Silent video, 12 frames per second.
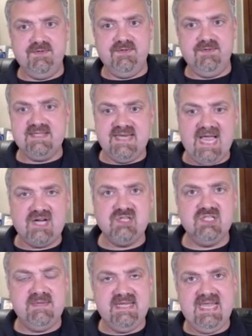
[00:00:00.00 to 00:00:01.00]
So things can
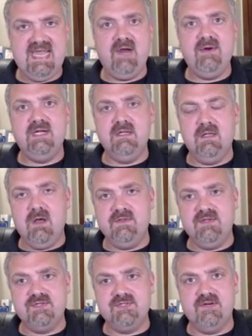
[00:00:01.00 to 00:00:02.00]
actually be carried
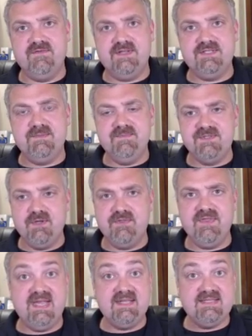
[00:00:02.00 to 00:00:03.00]
along their surface.
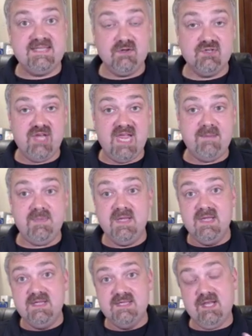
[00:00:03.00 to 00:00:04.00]
So think cell shape,